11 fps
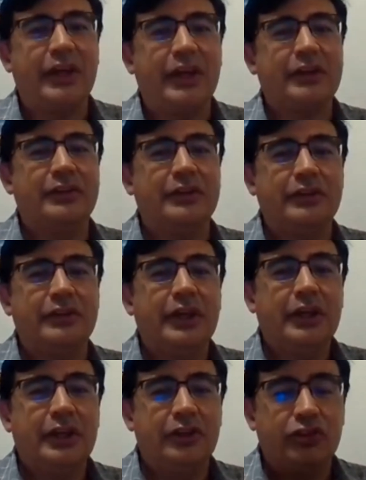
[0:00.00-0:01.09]
Texas
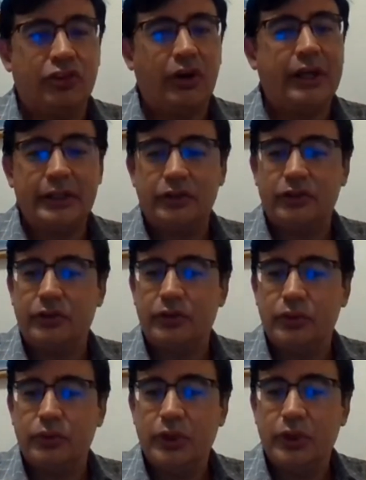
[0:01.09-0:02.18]
is trying
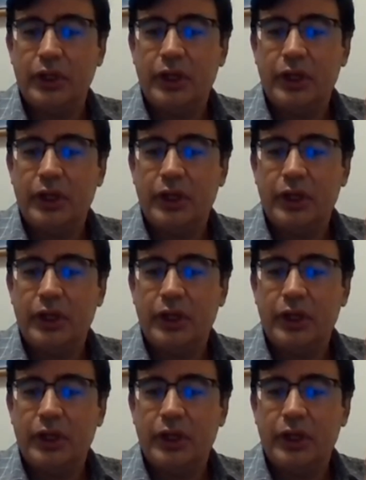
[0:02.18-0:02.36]
to,